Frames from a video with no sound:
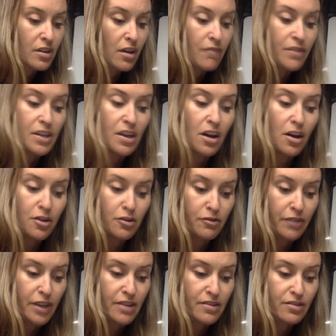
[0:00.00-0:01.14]
of the other
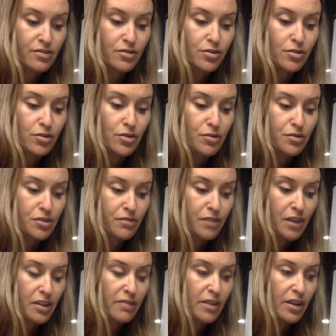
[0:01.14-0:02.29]
faces do you use to
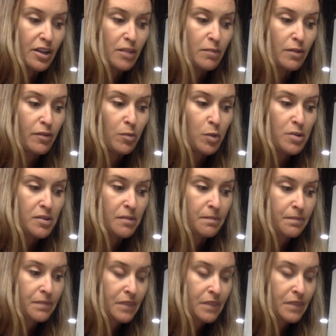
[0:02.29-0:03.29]
find the volume of the prism?